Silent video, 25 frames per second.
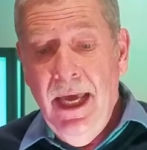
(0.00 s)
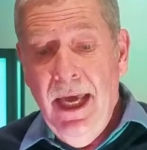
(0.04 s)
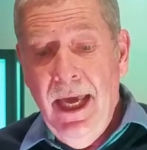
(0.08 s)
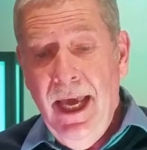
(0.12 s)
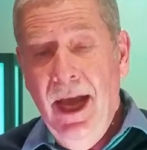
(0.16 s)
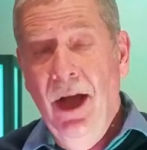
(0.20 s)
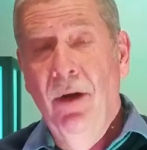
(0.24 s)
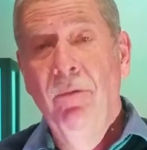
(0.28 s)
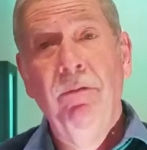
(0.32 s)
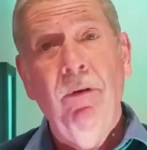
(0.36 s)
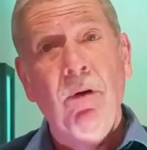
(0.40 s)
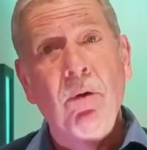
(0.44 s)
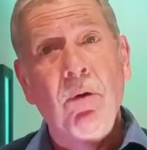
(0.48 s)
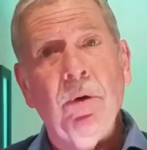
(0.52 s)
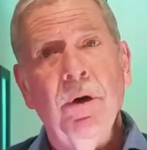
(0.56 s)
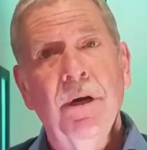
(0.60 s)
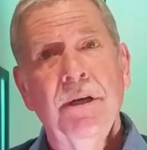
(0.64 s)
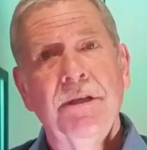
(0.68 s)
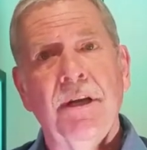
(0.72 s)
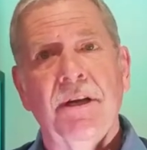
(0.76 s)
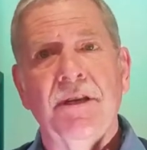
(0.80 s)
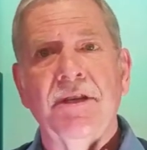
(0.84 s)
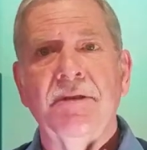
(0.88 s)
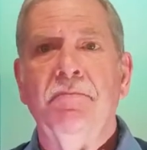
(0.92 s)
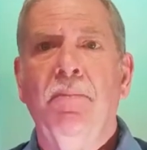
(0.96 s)
Helpful
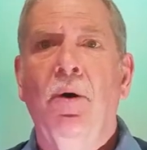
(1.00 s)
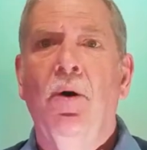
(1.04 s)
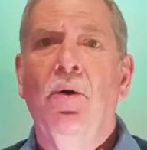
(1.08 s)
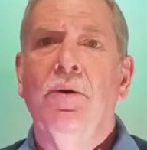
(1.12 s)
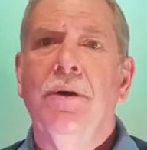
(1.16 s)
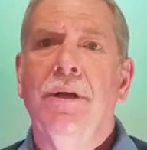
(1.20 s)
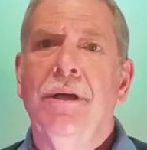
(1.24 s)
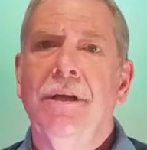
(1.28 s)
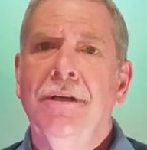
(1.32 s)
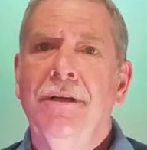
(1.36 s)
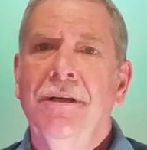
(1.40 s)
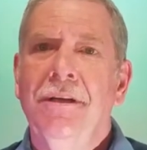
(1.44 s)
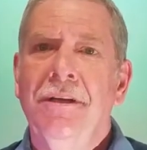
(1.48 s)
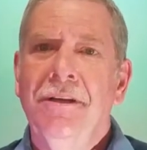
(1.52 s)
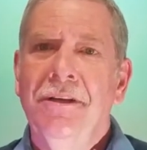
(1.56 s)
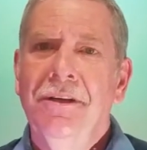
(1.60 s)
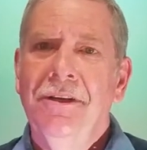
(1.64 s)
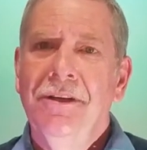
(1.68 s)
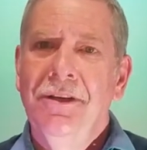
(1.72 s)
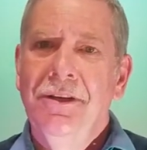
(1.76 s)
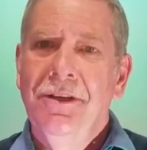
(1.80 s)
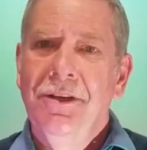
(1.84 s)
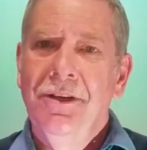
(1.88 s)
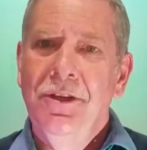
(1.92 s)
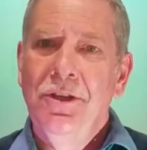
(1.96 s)
words are spoken
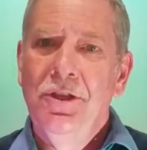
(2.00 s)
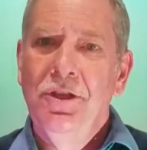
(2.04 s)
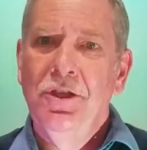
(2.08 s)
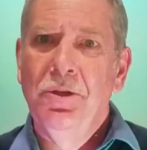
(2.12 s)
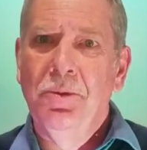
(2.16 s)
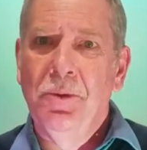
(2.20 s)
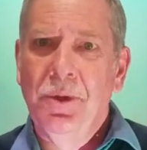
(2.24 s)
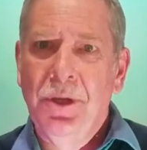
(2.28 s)
to